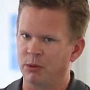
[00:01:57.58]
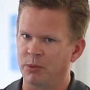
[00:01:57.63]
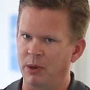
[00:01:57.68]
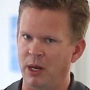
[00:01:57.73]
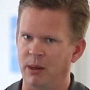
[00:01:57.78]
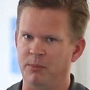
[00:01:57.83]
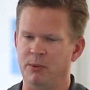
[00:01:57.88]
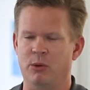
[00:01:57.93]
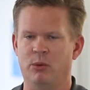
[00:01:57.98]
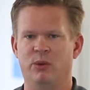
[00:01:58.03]

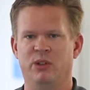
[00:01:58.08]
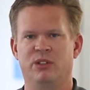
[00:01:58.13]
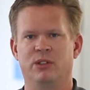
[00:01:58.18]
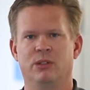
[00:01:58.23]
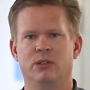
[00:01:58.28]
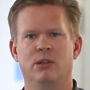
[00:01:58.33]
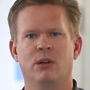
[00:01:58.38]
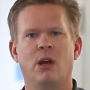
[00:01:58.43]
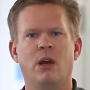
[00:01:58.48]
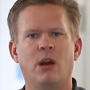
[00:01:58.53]
paper, which
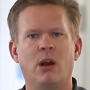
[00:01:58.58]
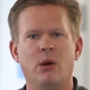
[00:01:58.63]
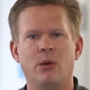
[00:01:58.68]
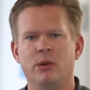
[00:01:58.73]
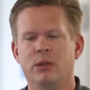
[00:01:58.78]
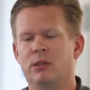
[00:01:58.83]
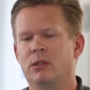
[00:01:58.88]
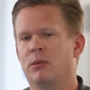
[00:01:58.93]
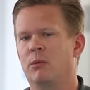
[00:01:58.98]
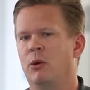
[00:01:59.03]
is not
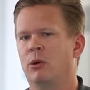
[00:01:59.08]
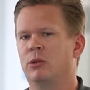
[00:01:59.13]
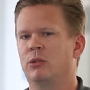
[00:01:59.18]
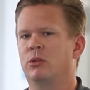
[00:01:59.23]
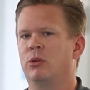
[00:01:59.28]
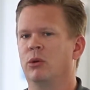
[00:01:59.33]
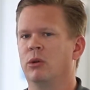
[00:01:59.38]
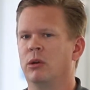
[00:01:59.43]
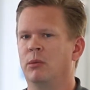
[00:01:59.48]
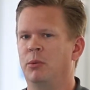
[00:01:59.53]
always the
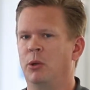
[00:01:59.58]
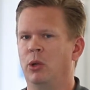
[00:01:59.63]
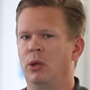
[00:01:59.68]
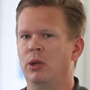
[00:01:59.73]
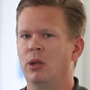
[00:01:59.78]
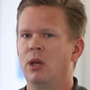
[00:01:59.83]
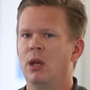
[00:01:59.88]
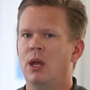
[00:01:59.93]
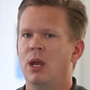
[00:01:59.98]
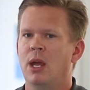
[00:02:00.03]
most
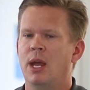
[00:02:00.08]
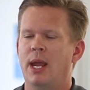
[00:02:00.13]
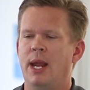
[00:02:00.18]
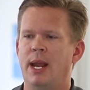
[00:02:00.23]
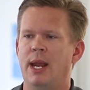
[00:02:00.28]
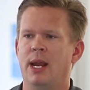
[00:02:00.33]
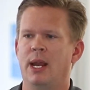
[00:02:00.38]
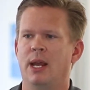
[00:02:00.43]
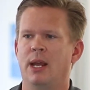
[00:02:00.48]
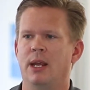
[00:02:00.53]
durable,
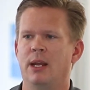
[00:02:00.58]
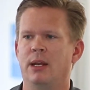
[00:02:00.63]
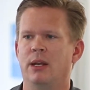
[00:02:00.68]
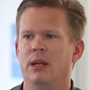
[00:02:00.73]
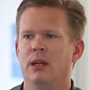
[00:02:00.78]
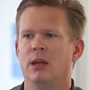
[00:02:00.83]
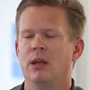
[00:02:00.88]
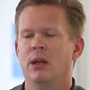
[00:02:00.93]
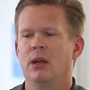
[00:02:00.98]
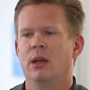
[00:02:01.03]

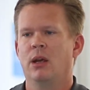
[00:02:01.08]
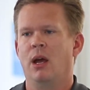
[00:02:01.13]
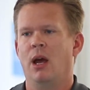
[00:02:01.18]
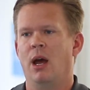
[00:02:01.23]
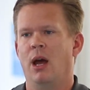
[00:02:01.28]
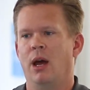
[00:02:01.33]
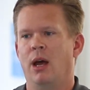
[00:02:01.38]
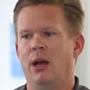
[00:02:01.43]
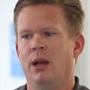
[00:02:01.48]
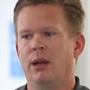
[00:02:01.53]
and
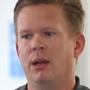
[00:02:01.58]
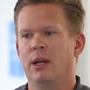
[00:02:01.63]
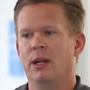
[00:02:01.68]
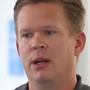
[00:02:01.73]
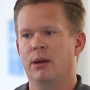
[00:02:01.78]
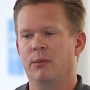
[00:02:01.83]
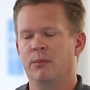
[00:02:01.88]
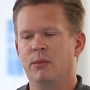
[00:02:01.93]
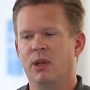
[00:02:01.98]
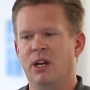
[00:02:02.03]

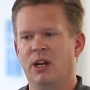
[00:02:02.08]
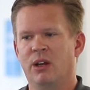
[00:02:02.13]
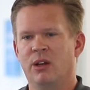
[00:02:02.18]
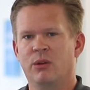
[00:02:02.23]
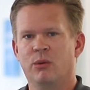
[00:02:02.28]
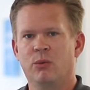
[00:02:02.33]
a